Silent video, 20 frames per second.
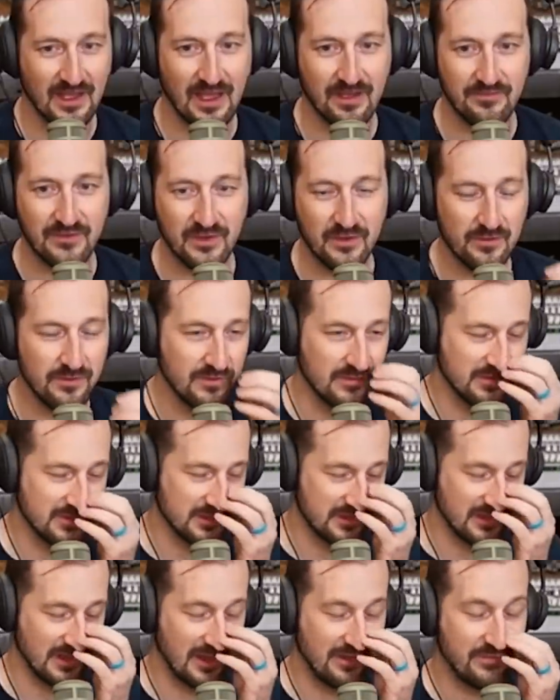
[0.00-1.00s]
Have you
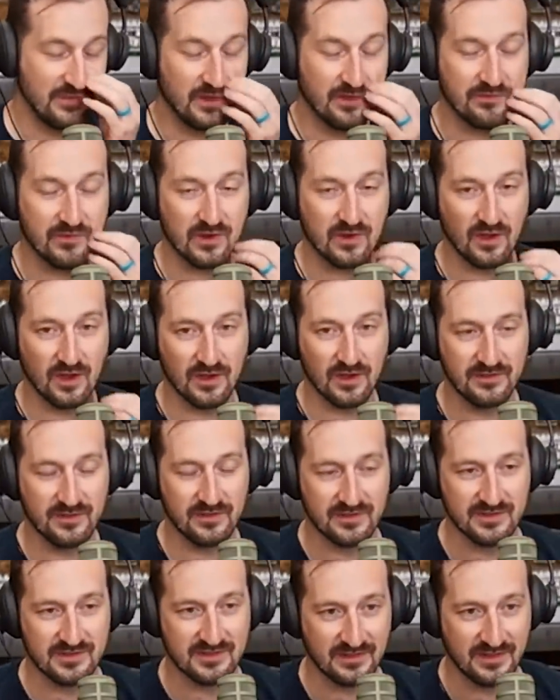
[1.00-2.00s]
ever gone to
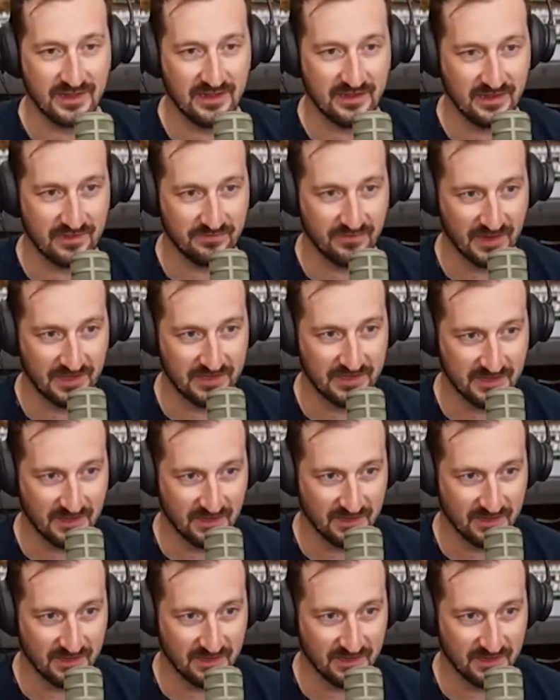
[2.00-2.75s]
the Slate advice